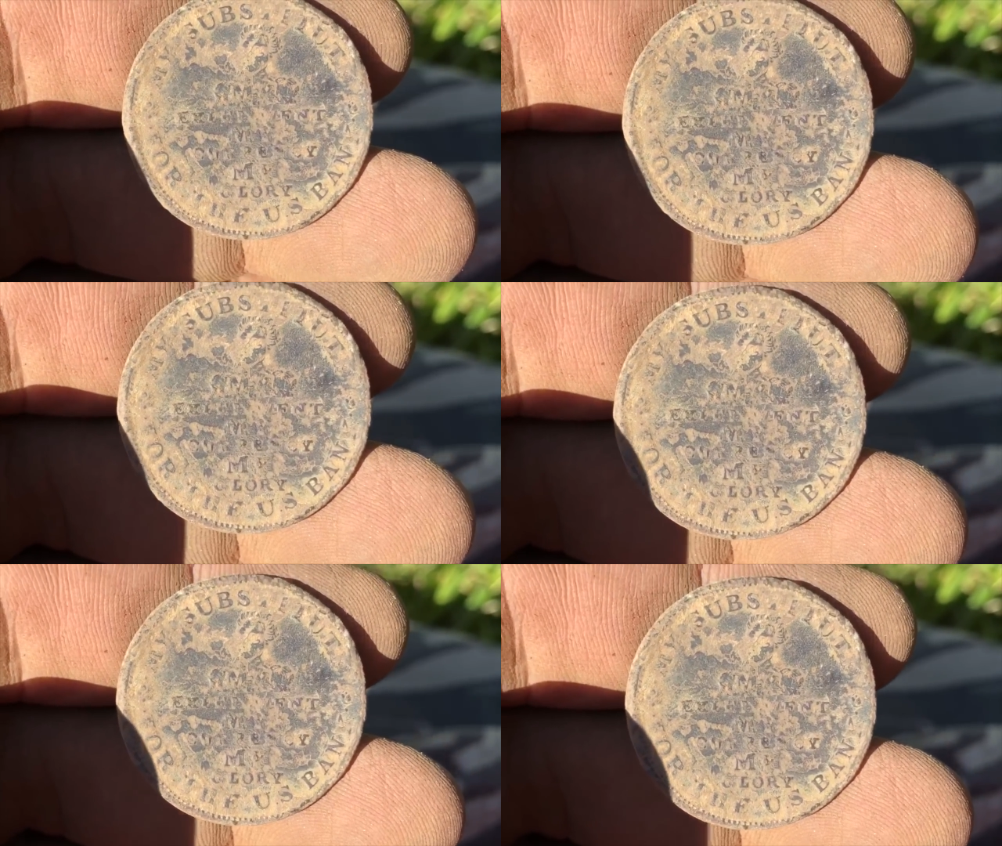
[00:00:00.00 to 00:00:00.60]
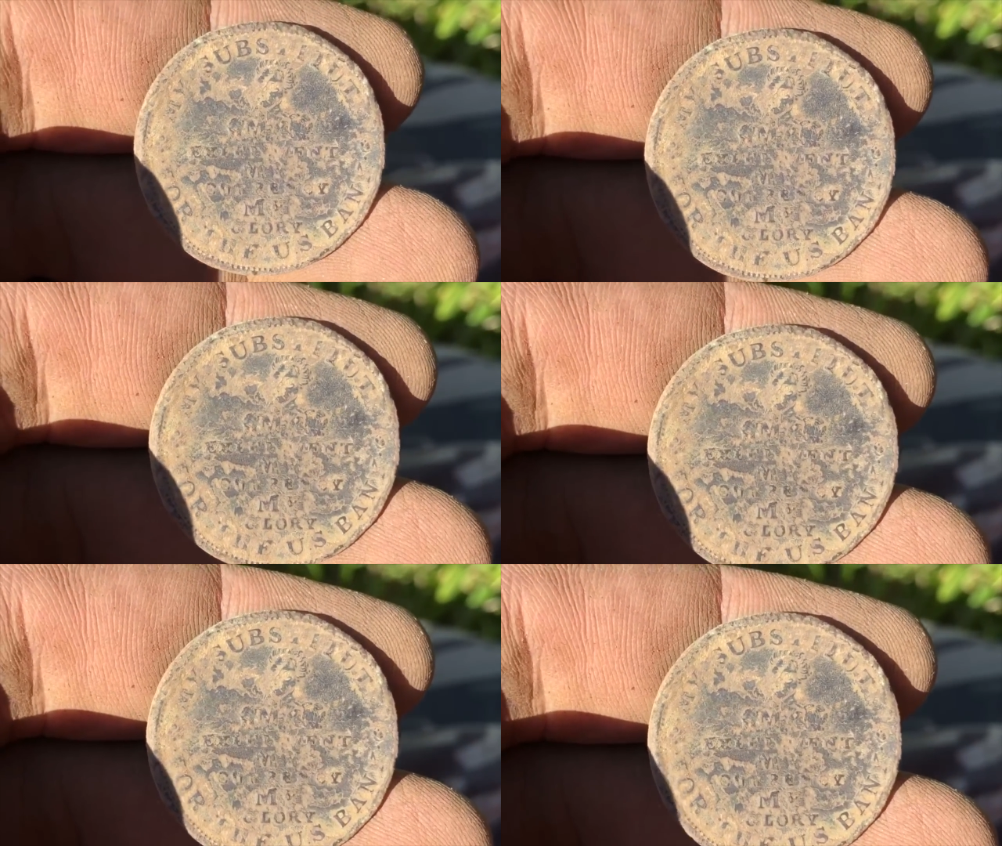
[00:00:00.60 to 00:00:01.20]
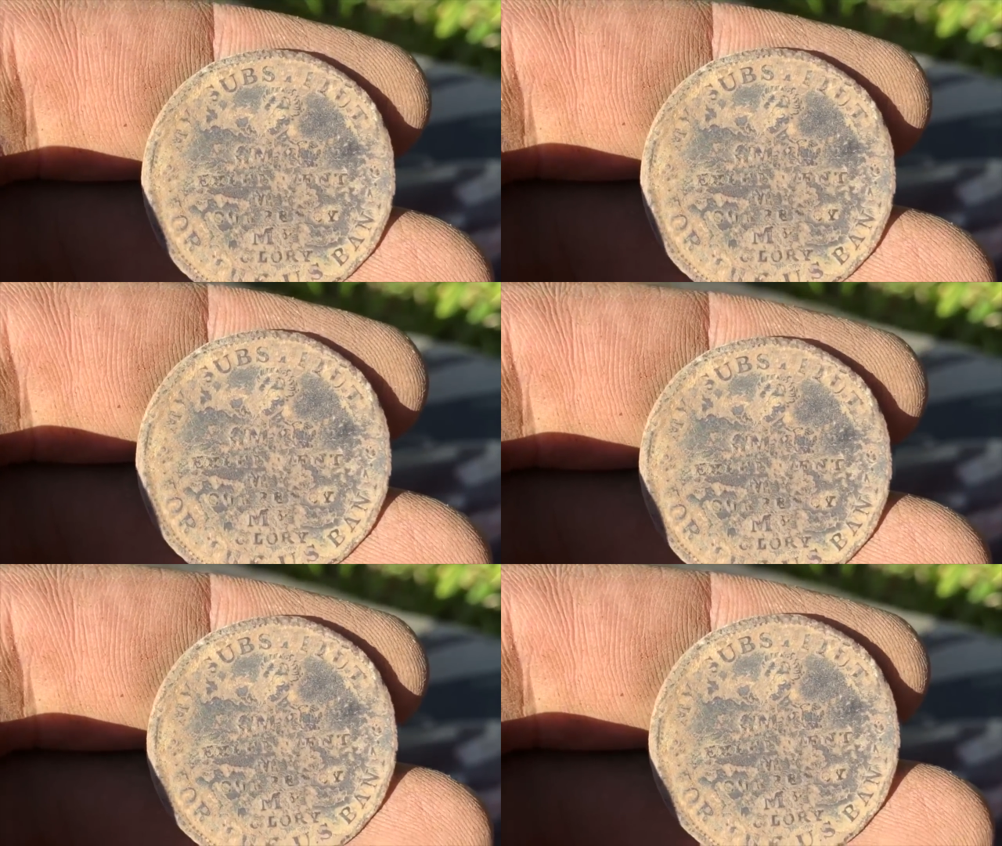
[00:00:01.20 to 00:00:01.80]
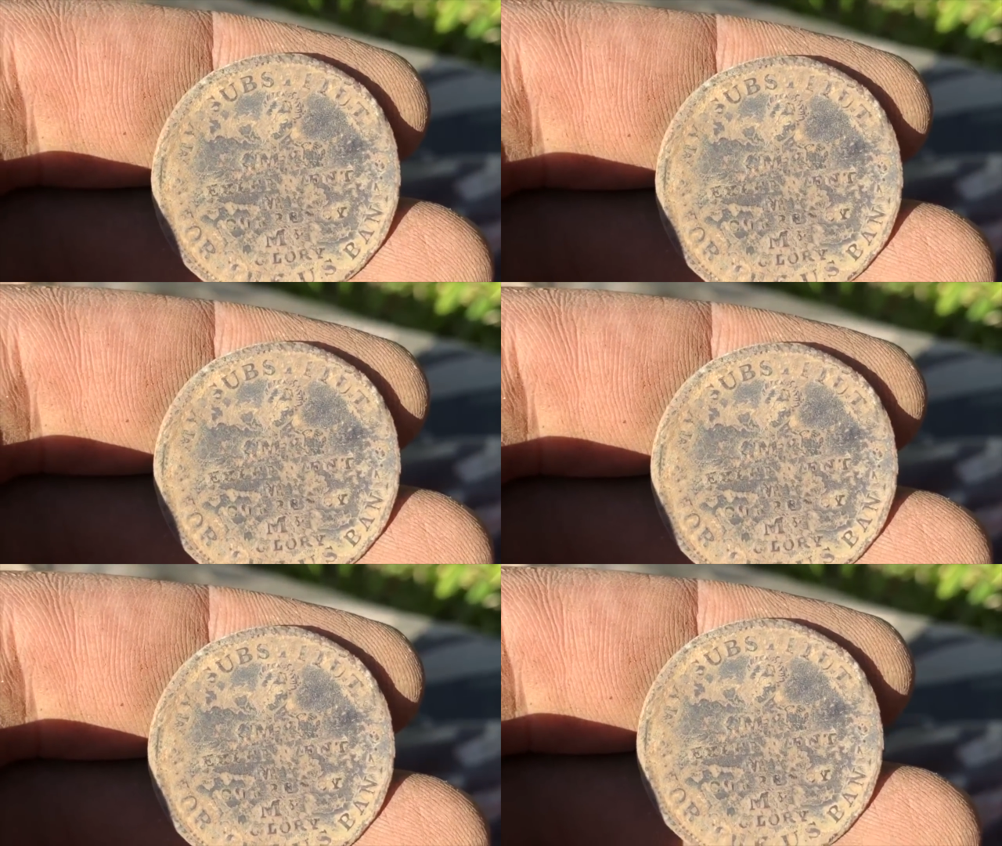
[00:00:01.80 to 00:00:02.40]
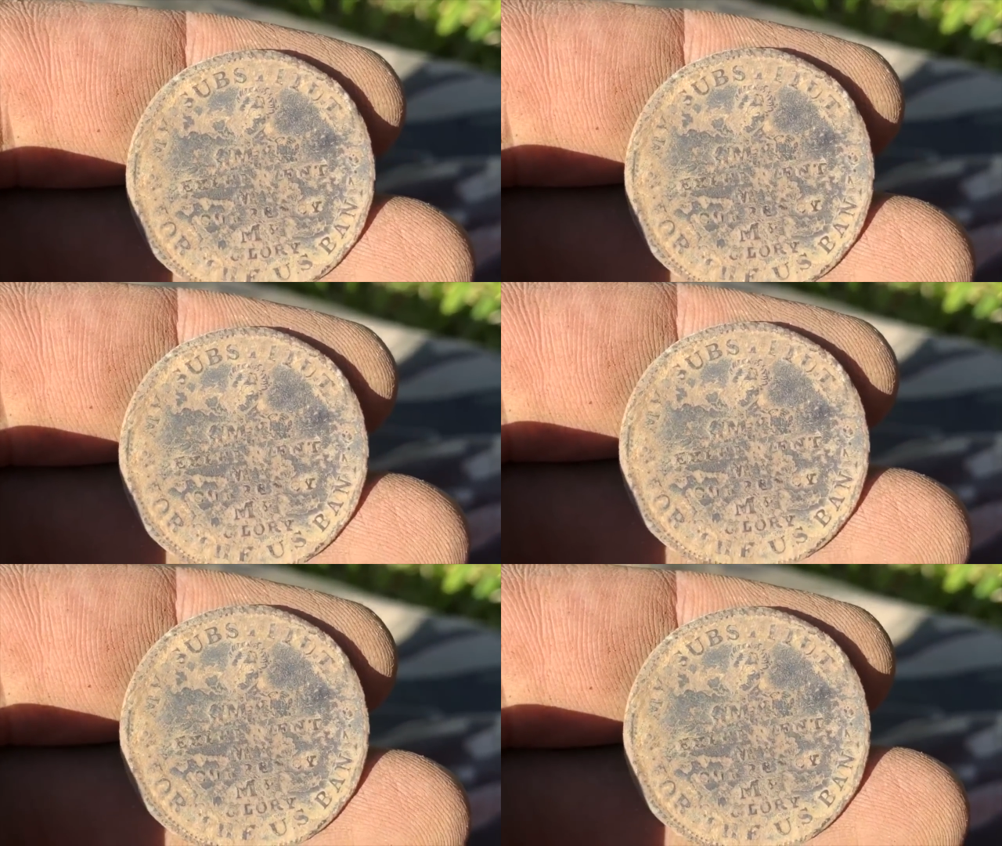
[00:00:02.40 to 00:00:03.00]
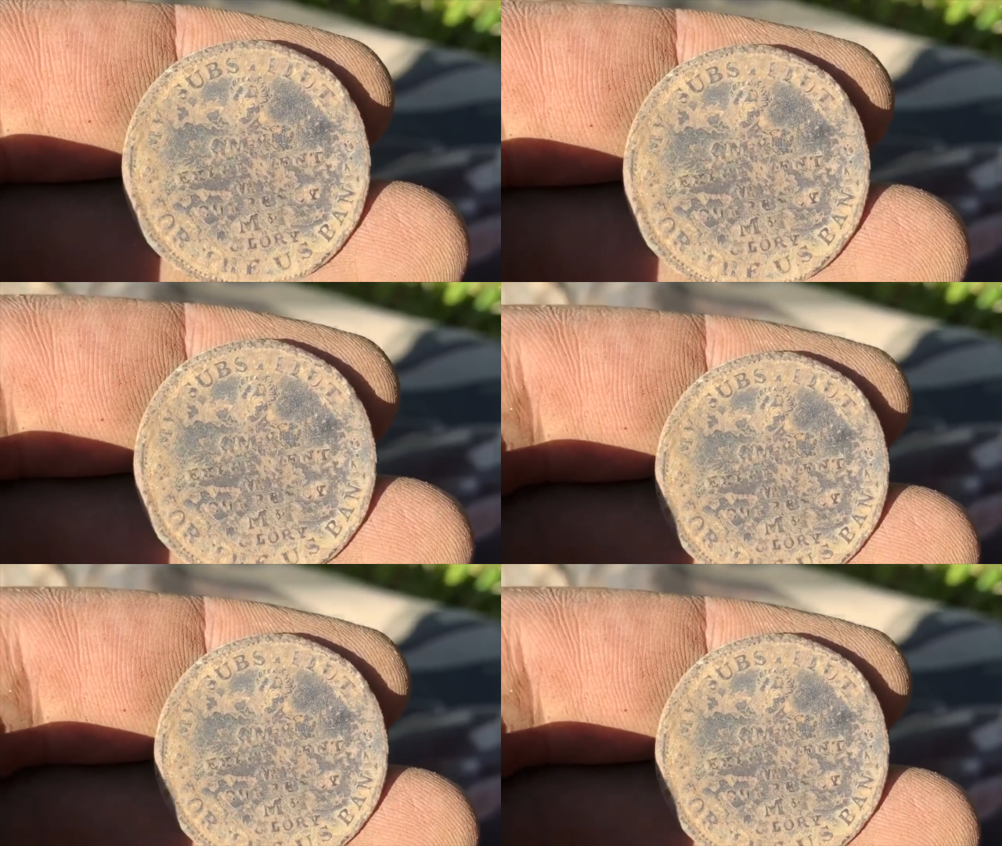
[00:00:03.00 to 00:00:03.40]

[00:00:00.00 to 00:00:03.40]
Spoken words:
No face is visible, so there are no lips to read.